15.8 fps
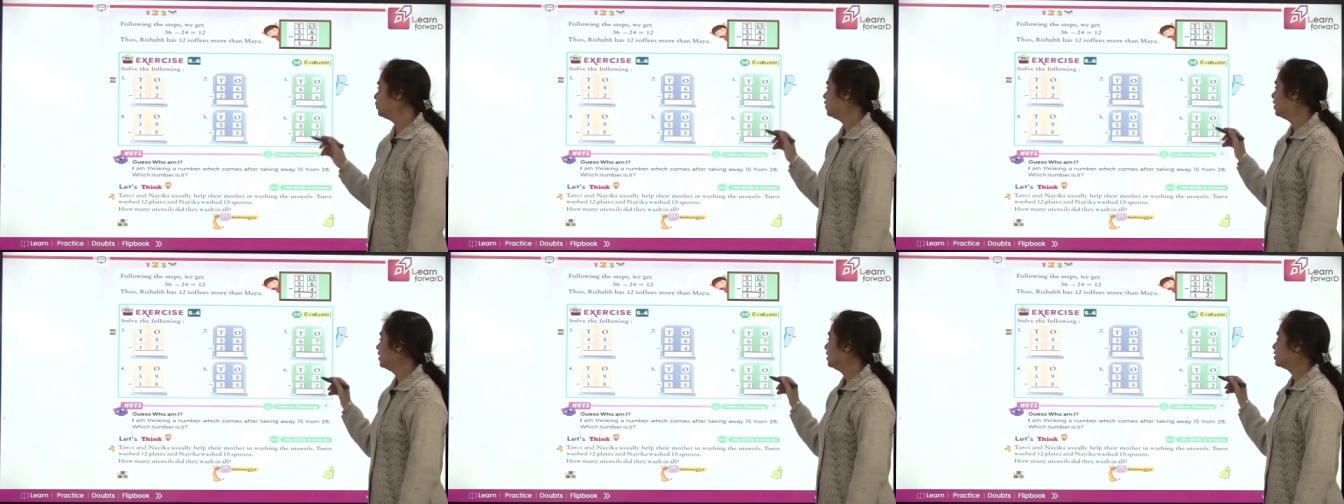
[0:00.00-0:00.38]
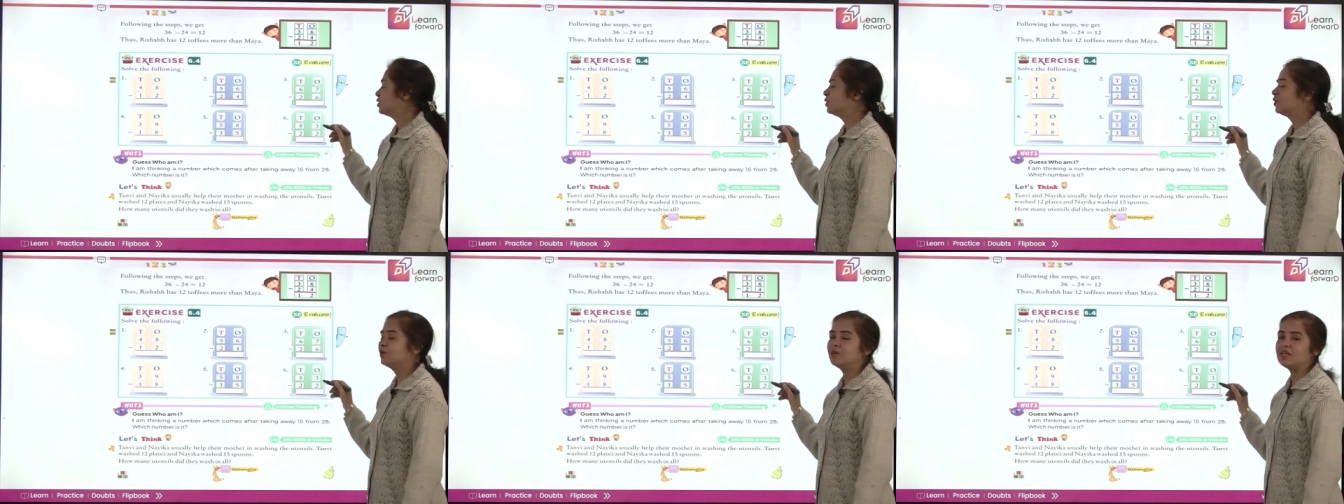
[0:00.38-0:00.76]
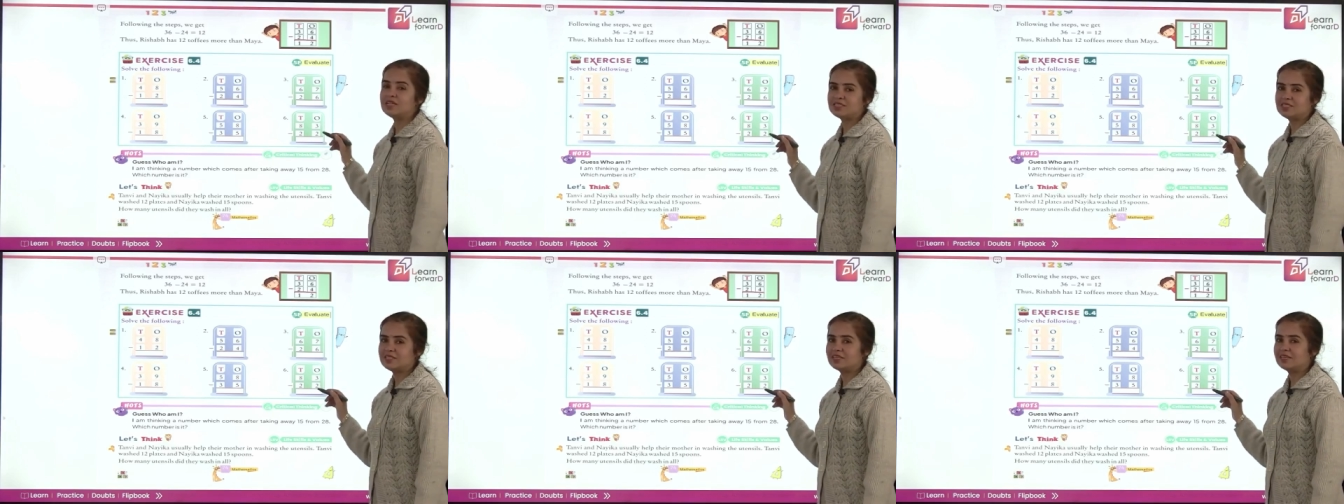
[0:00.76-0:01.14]
So
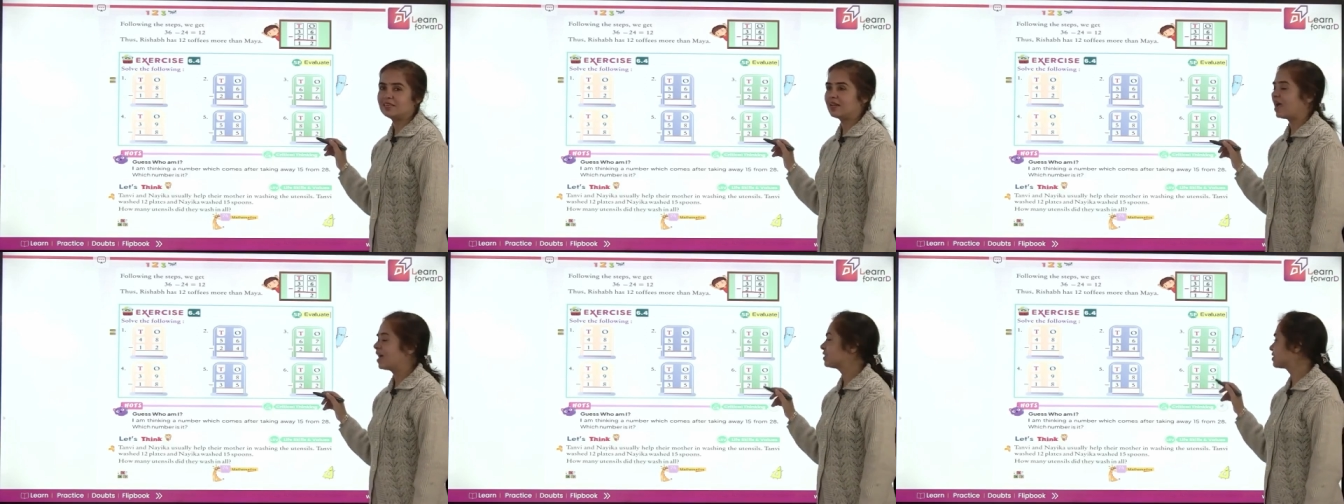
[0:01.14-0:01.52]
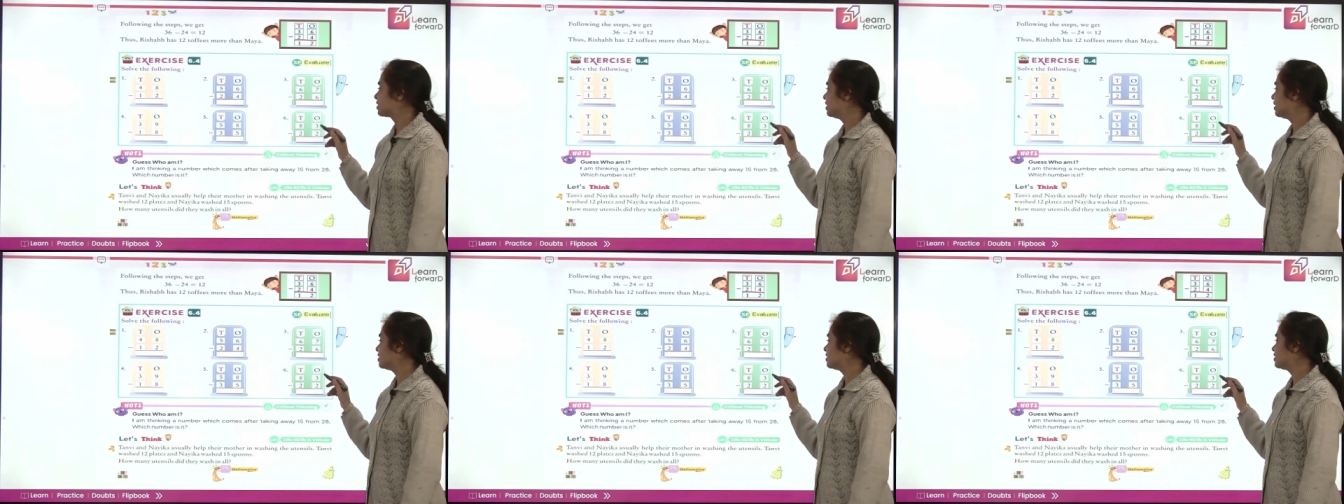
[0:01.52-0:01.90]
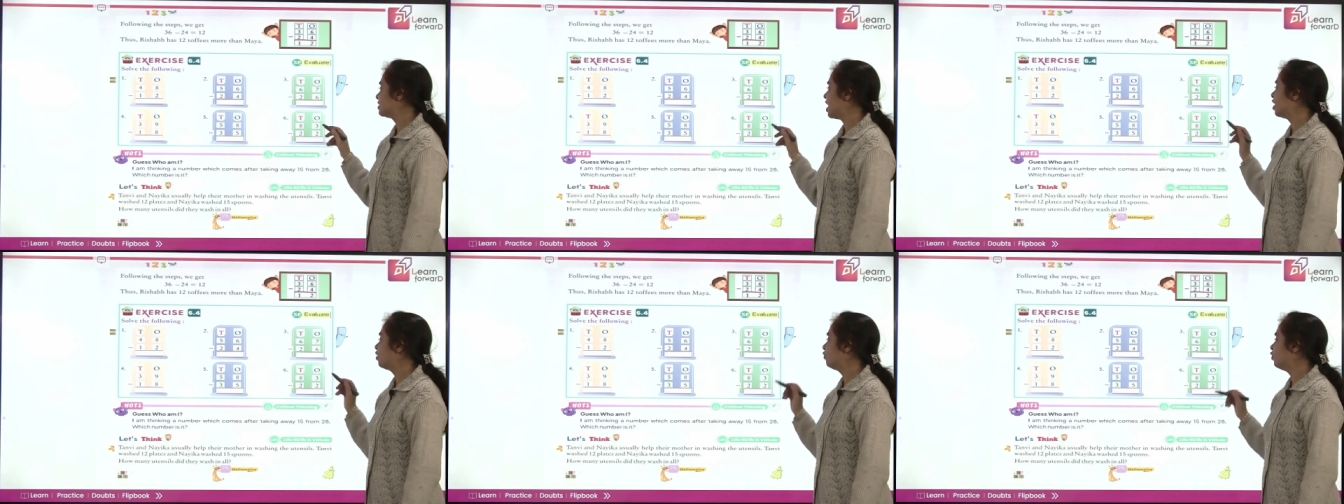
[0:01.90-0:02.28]
easier task. Let's start
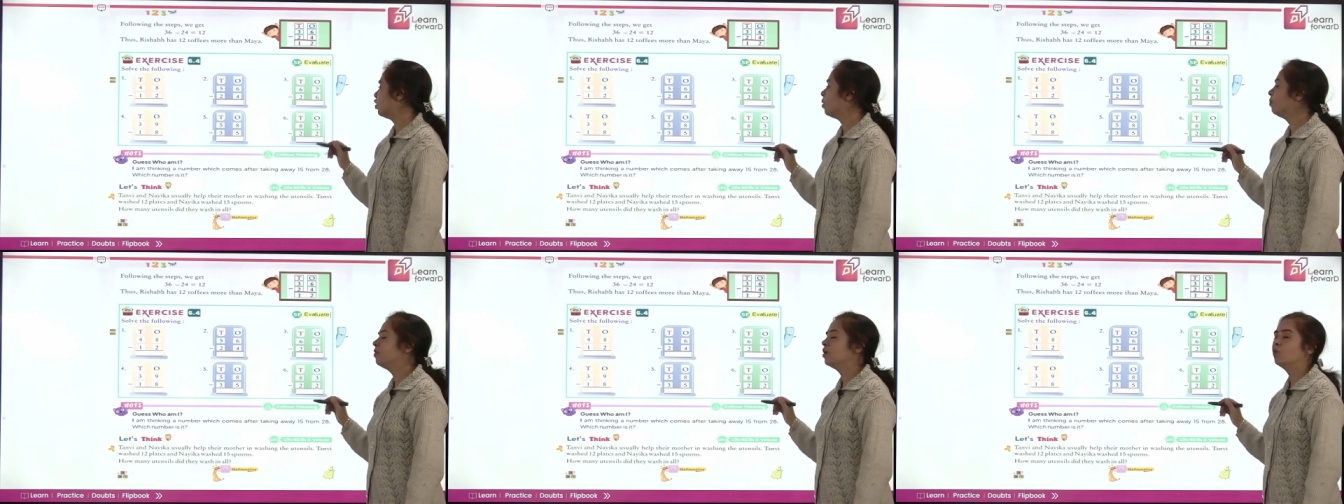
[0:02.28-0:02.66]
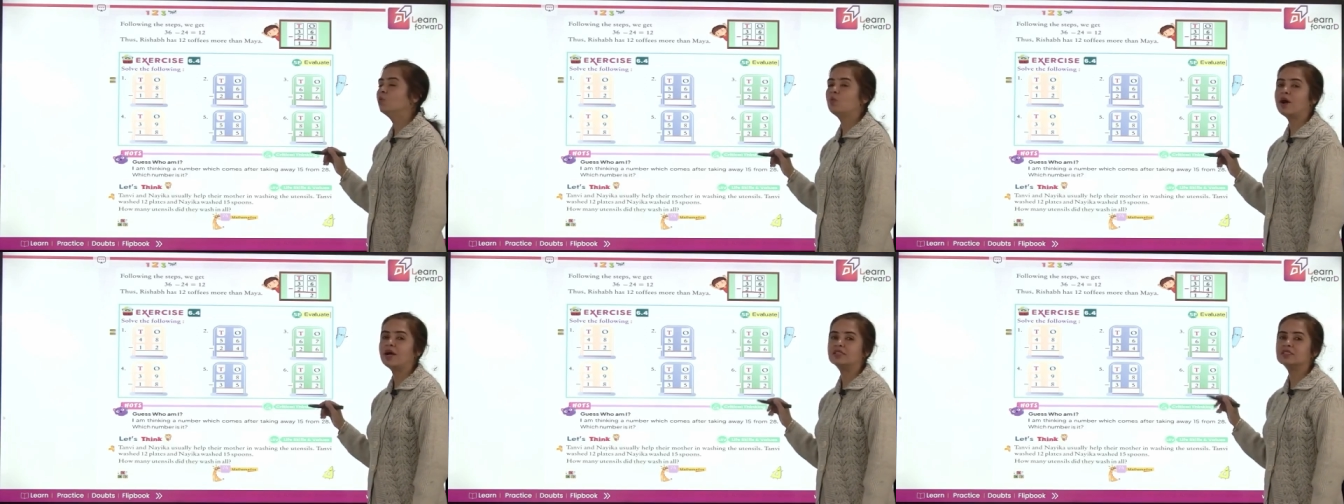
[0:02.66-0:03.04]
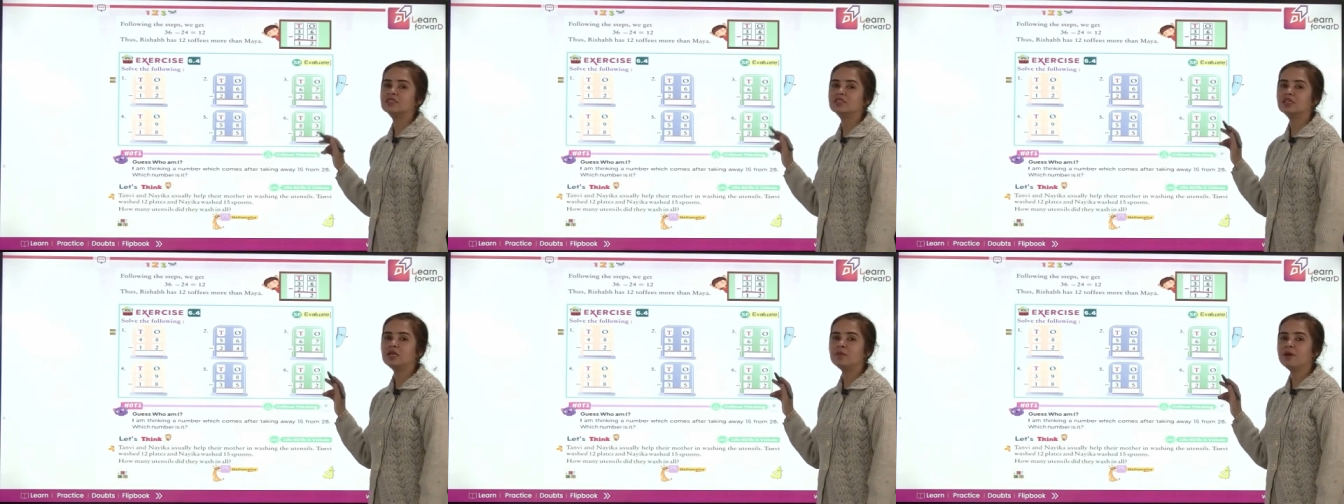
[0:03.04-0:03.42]
from ones. 3
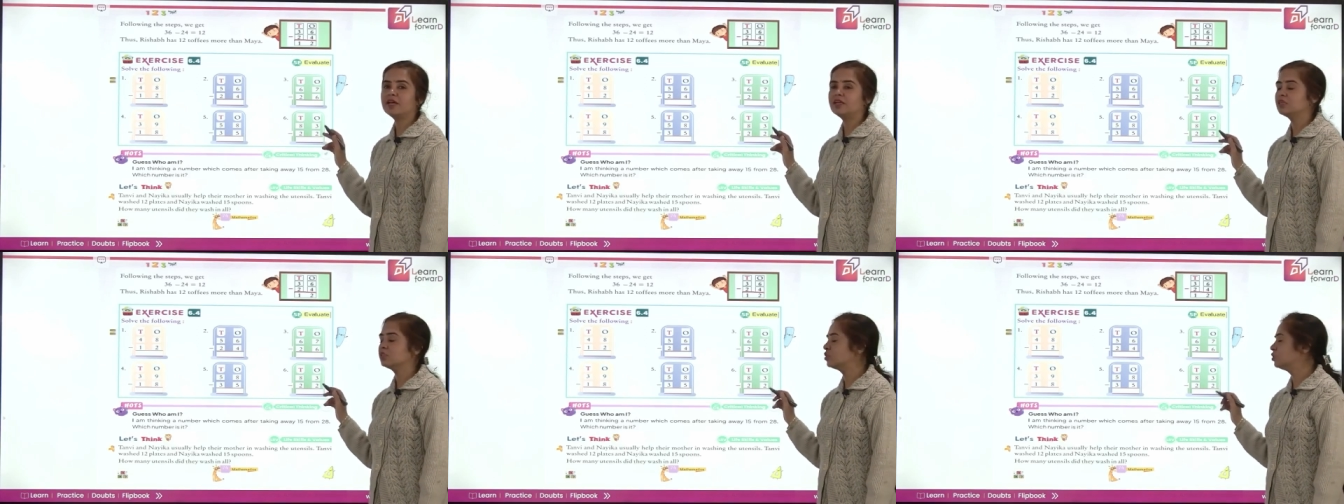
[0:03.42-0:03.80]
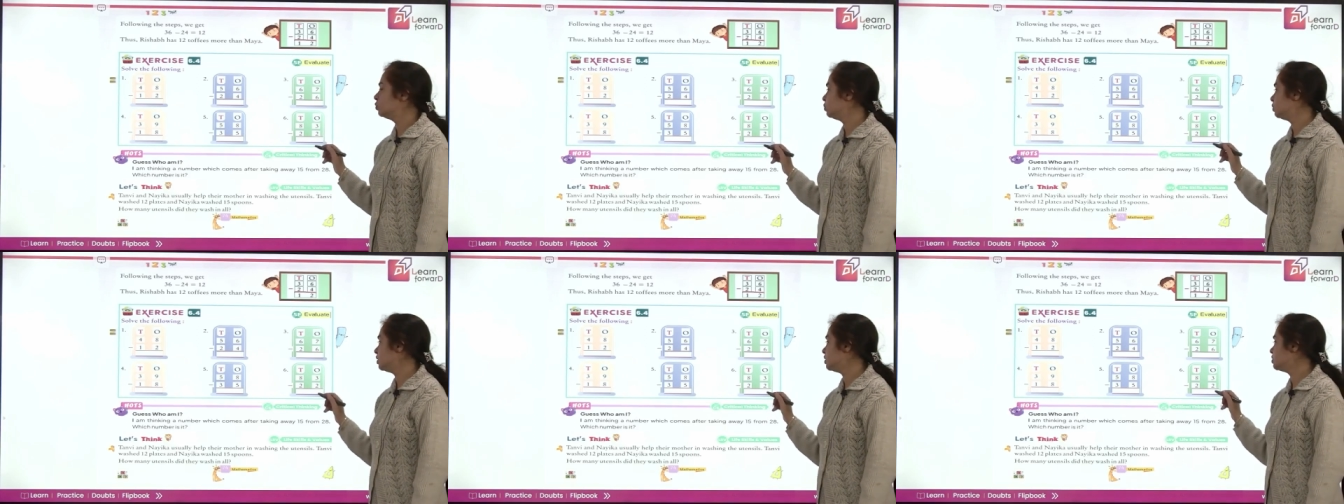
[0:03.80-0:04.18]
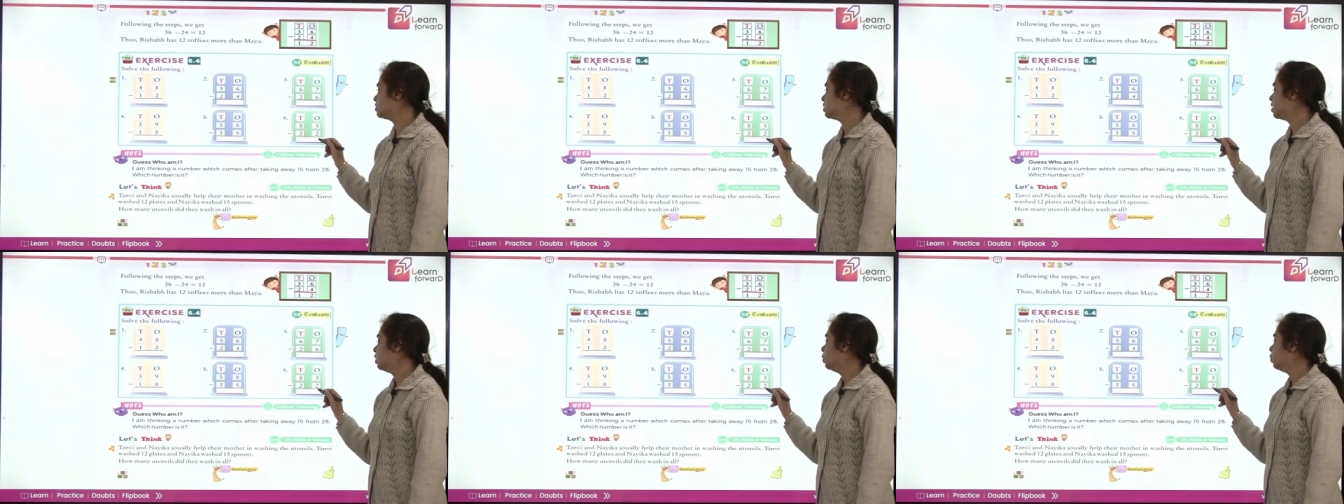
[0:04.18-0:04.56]
minus 2 is
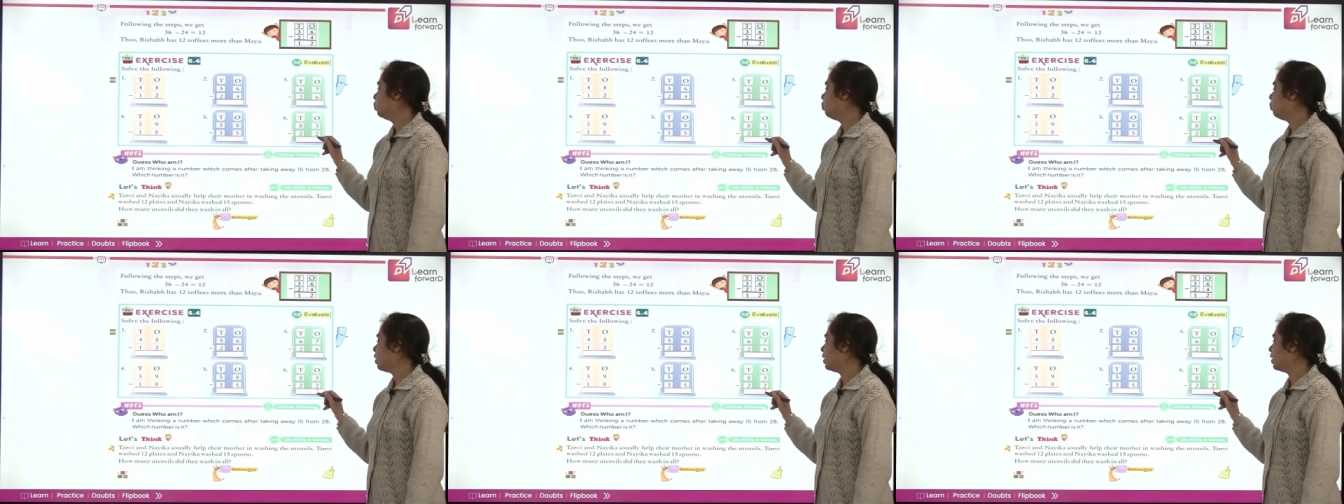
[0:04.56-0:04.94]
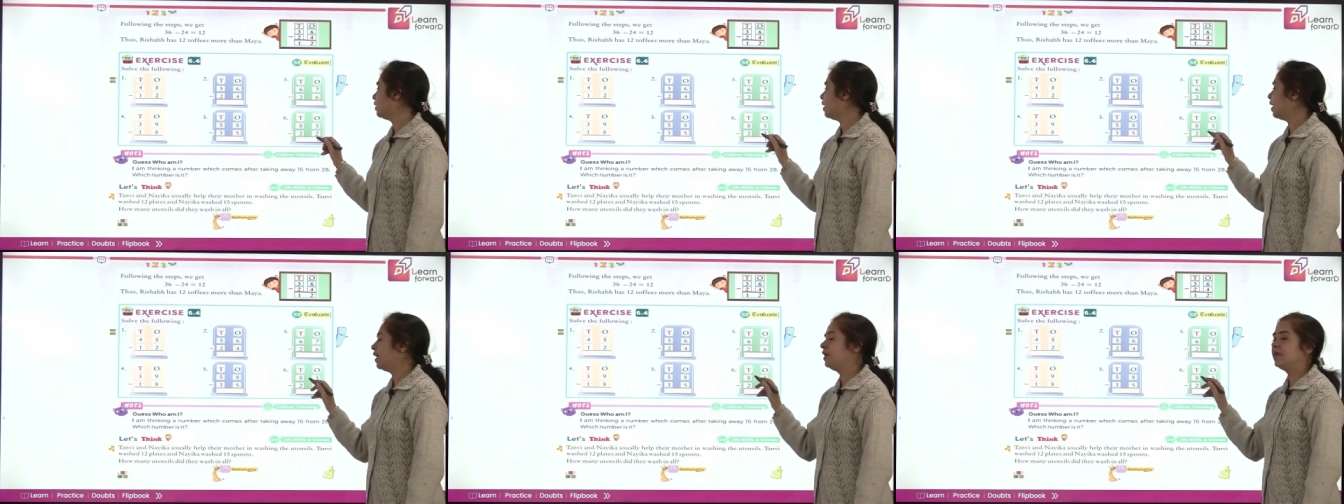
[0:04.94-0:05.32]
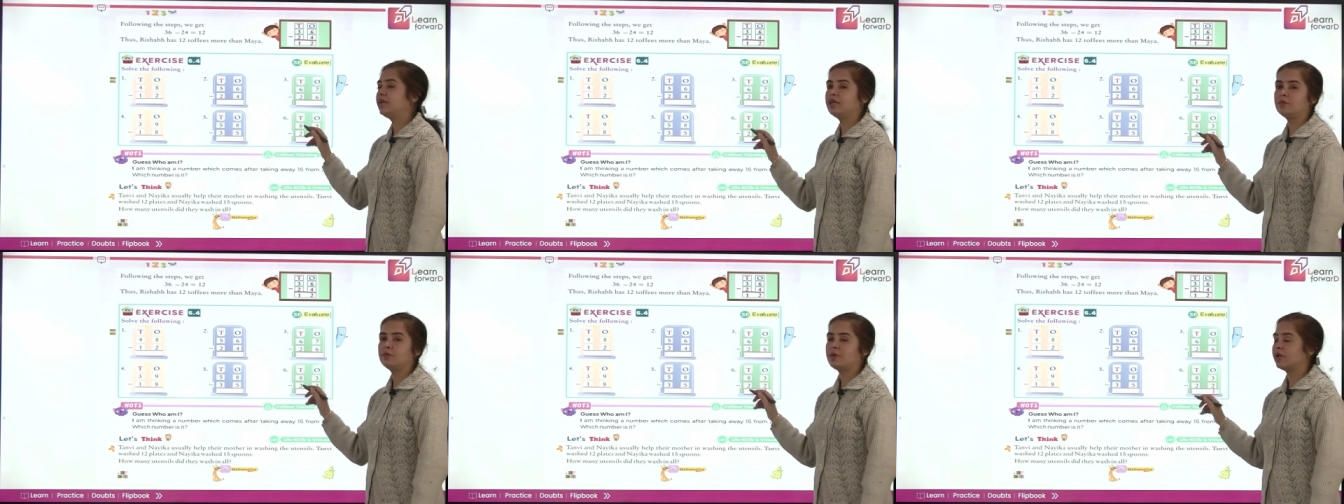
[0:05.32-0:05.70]
1 and 8
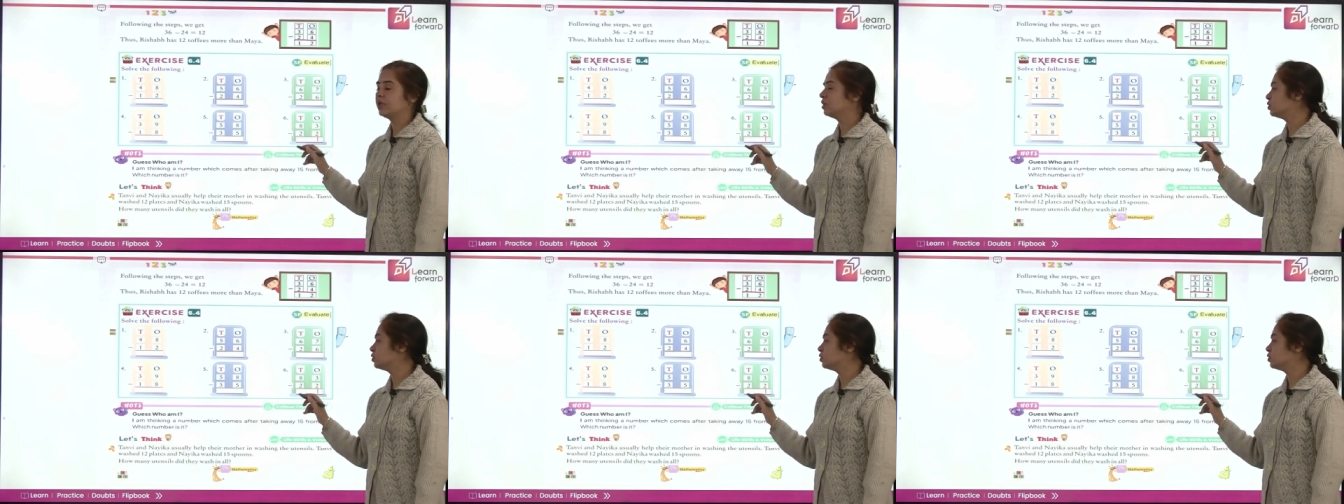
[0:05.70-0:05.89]
minus